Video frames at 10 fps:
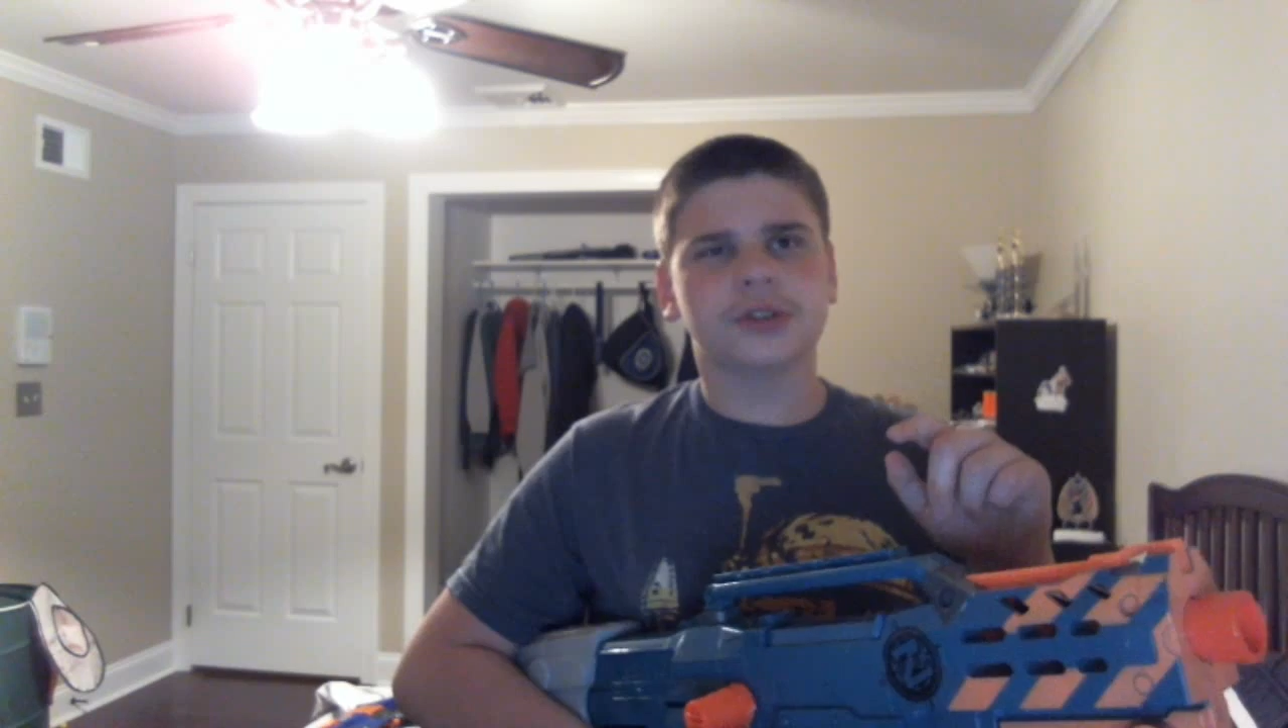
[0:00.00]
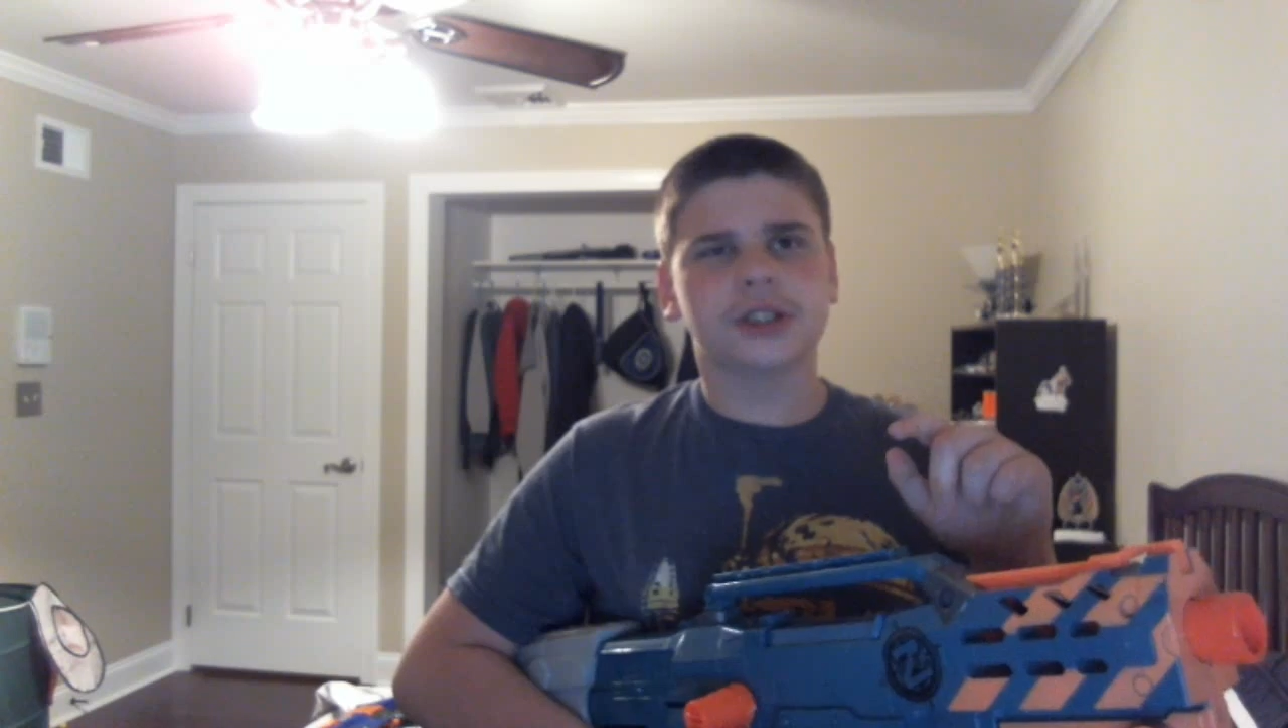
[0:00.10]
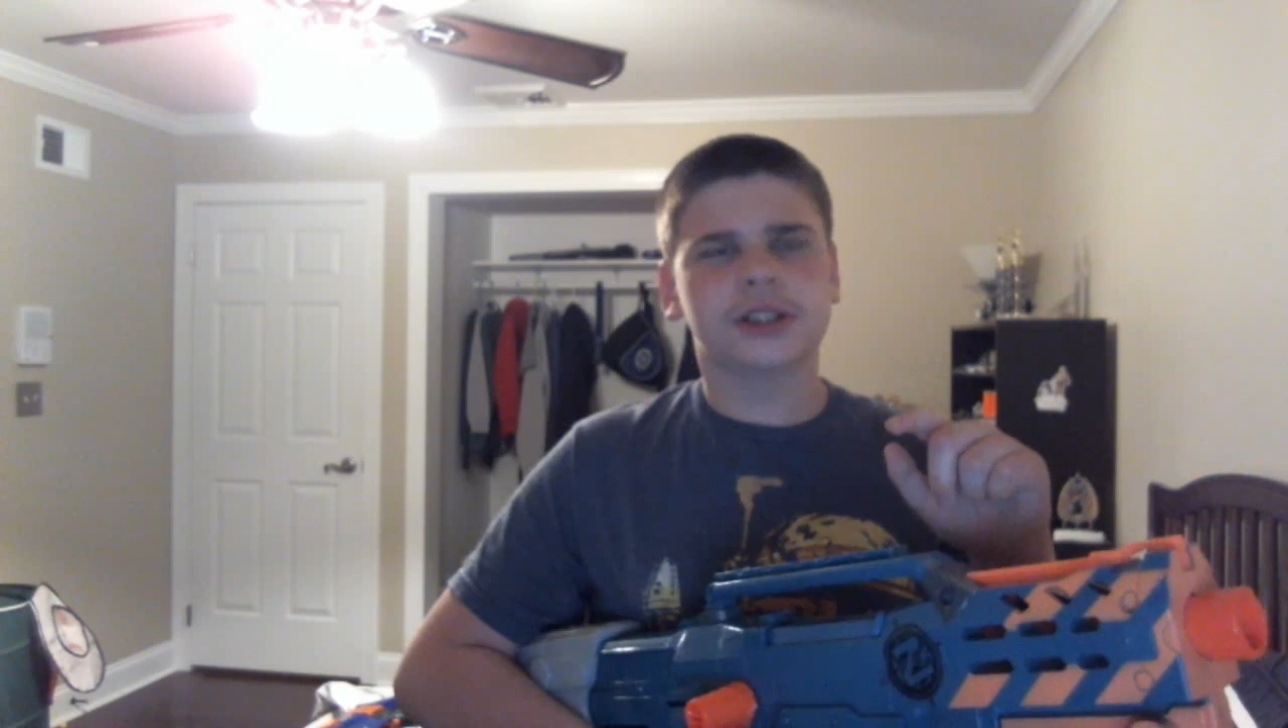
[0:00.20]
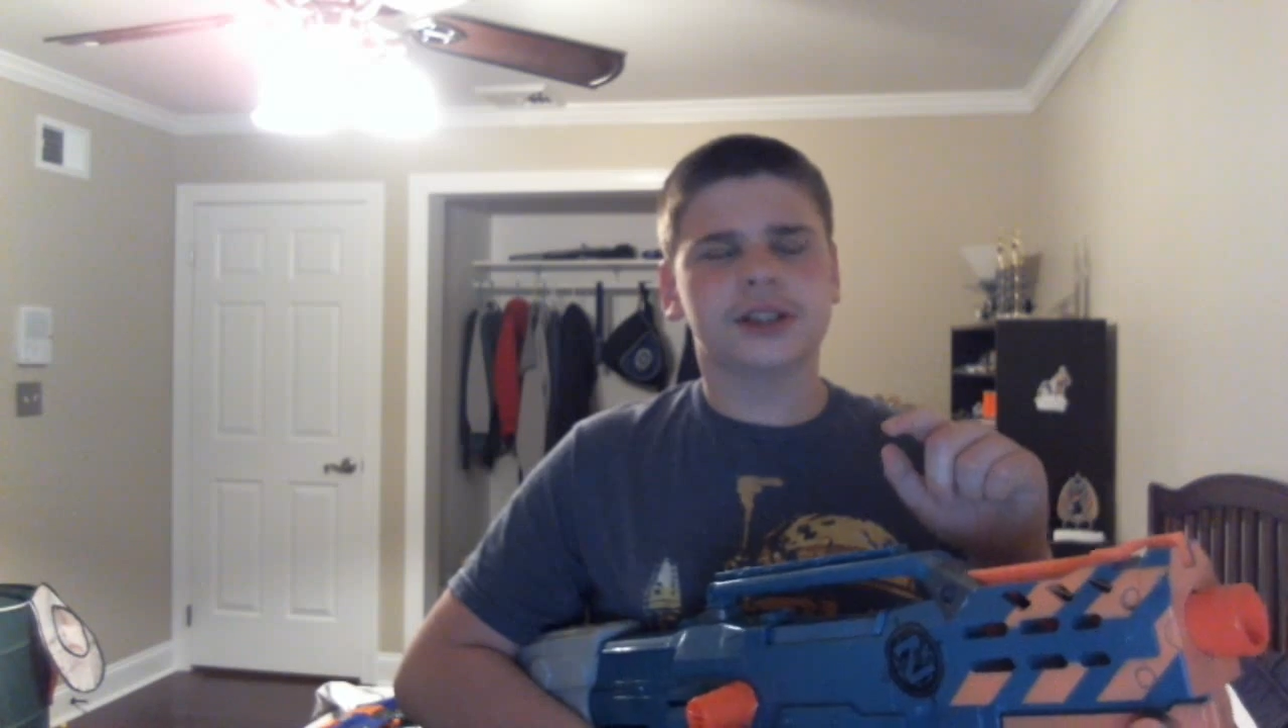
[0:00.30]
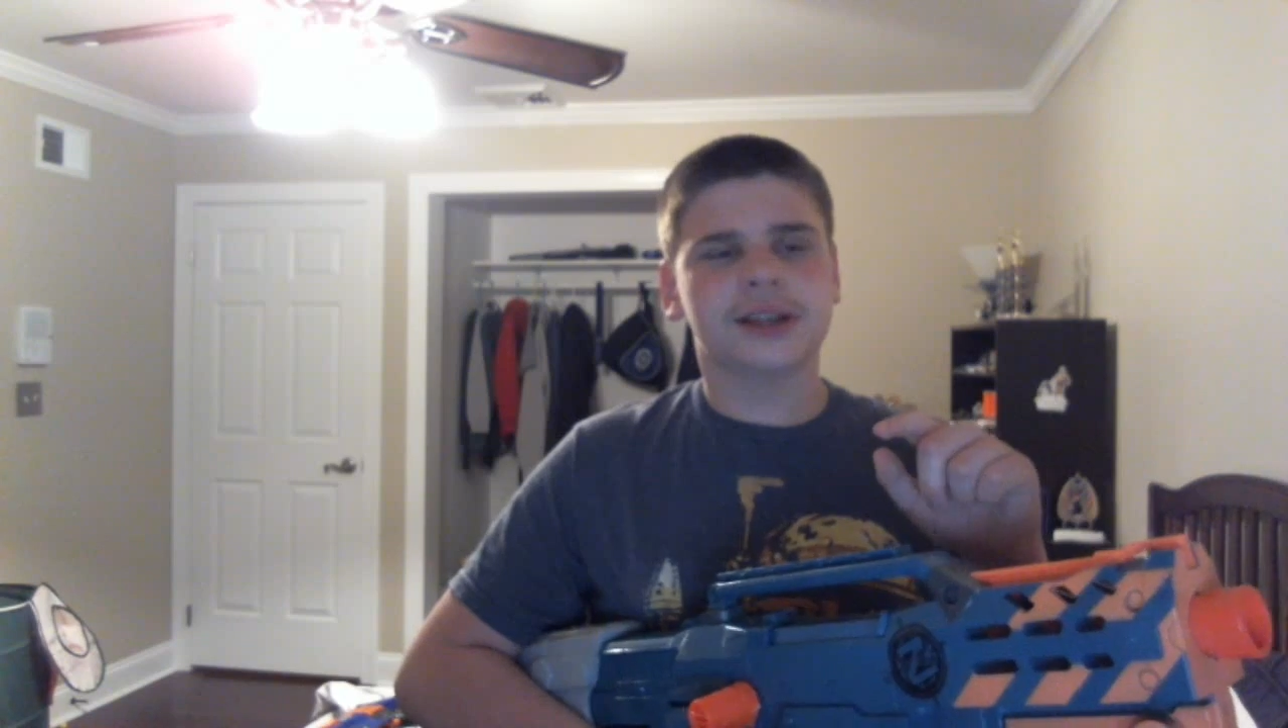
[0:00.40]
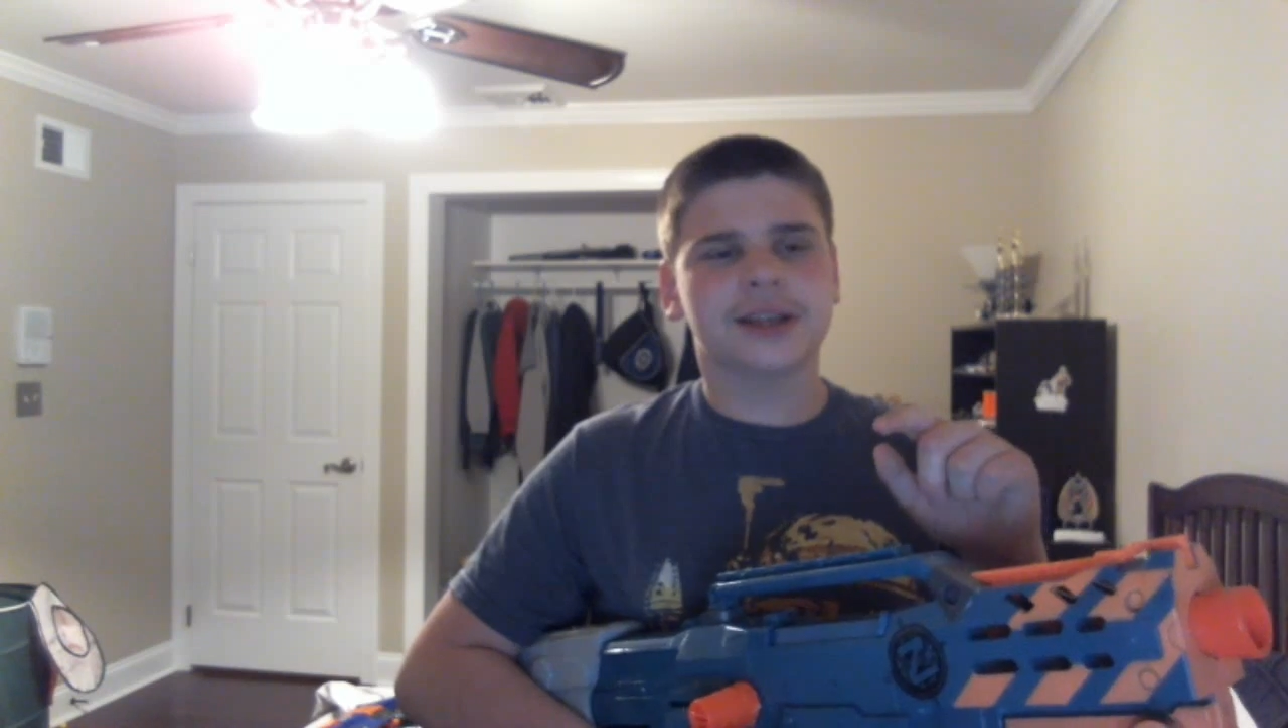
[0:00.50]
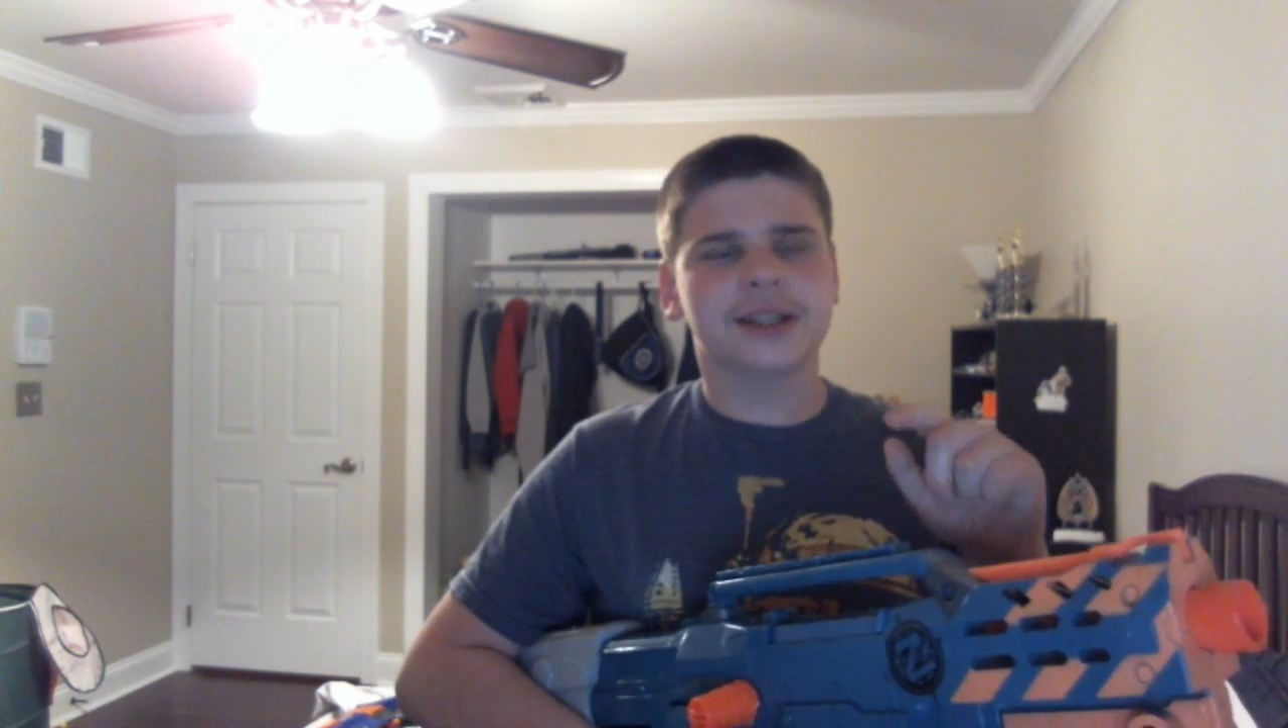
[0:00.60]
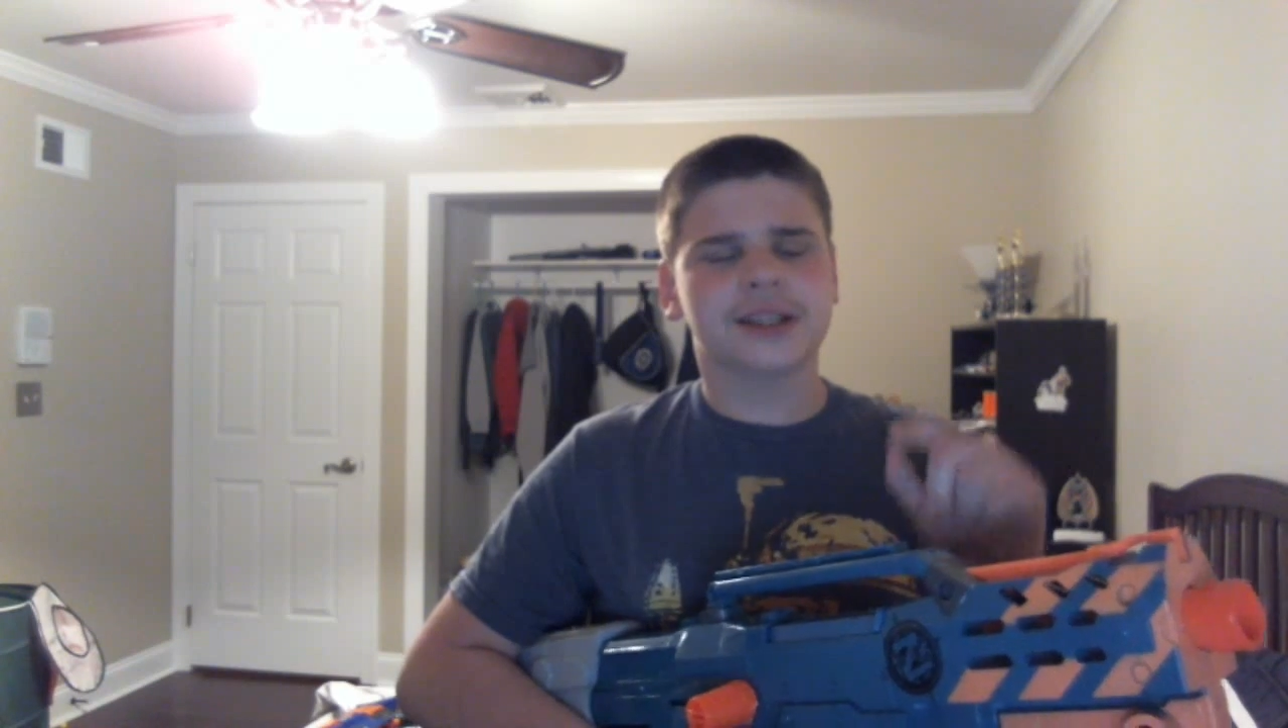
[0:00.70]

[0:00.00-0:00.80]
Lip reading: did like an